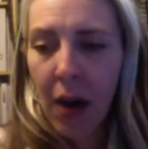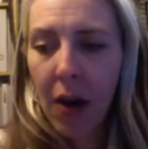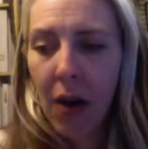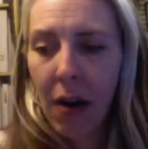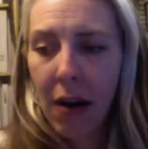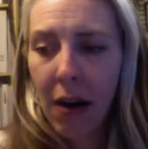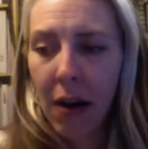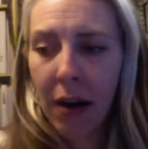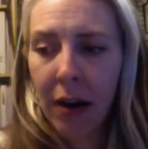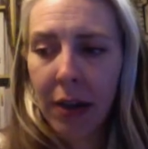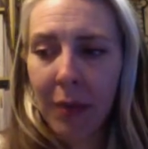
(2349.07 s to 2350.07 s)

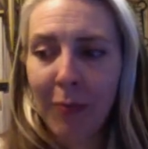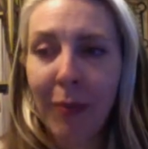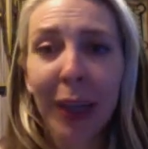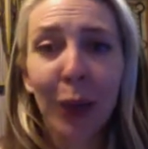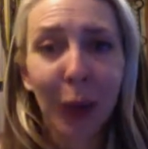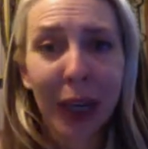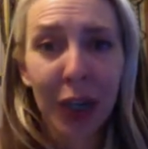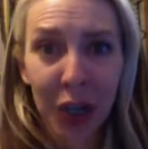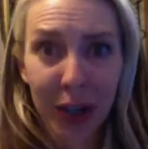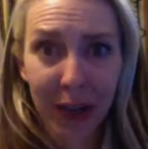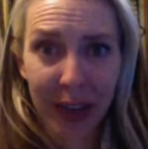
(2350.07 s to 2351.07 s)
are
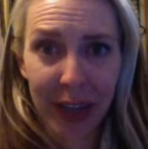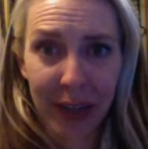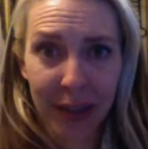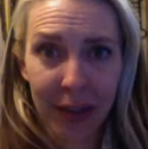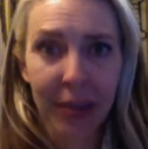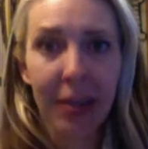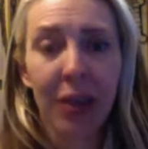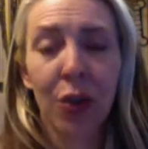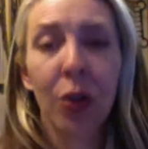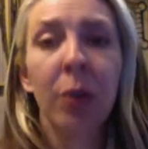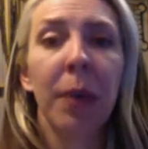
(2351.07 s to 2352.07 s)
migration events that took